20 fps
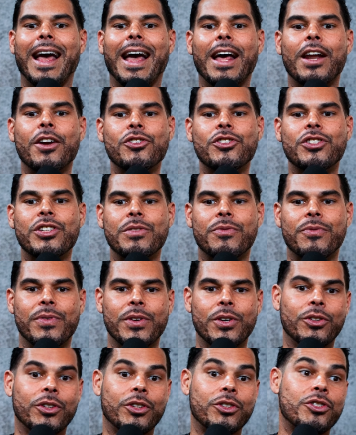energy
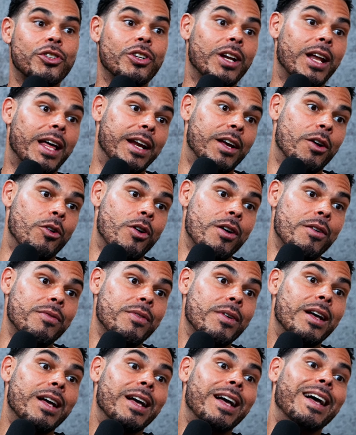field that you're letting off
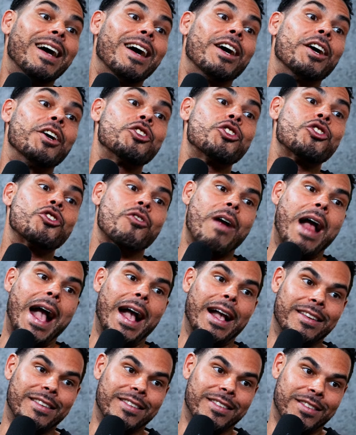
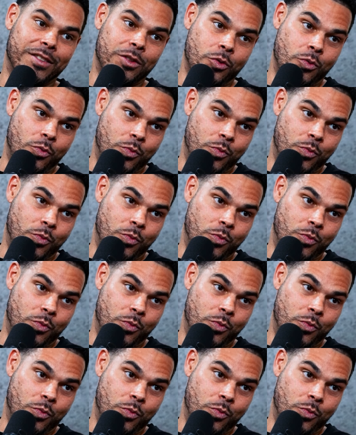attracts new